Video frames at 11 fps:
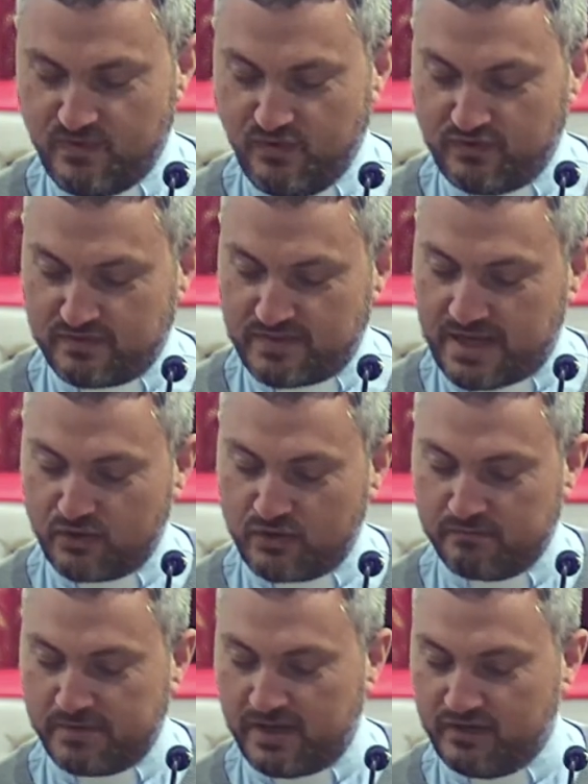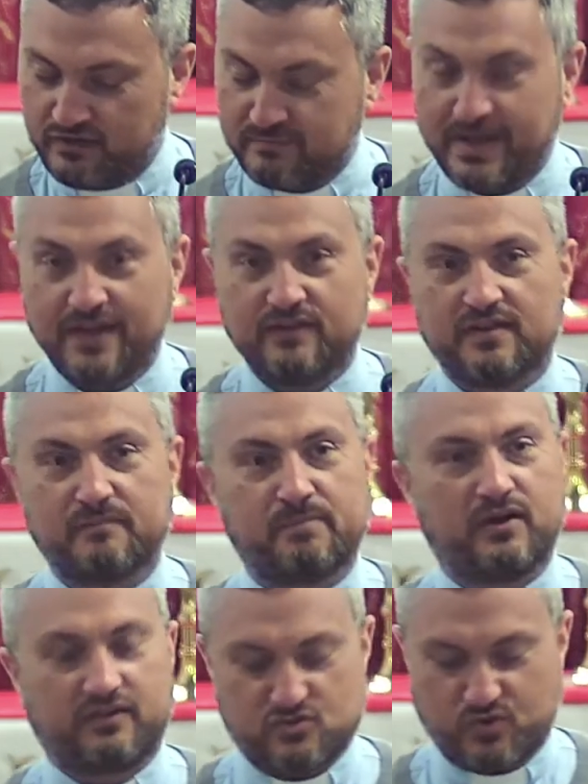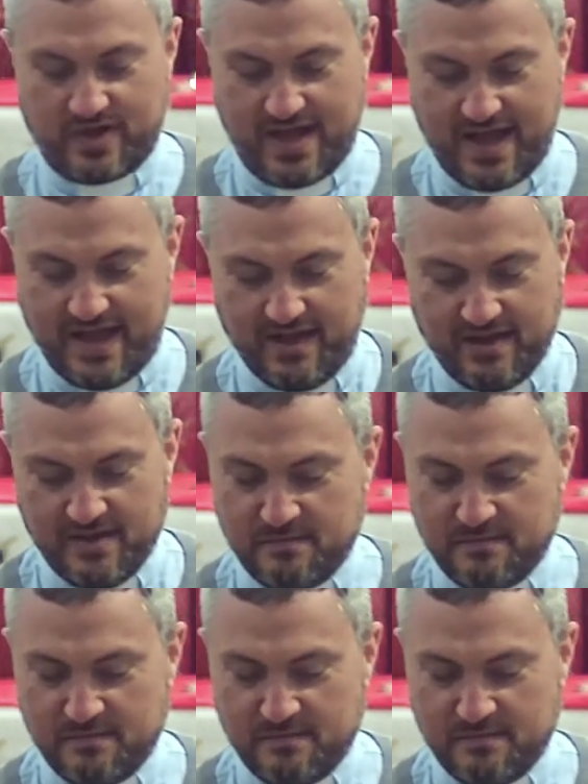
who somehow combines amazing pastoral care,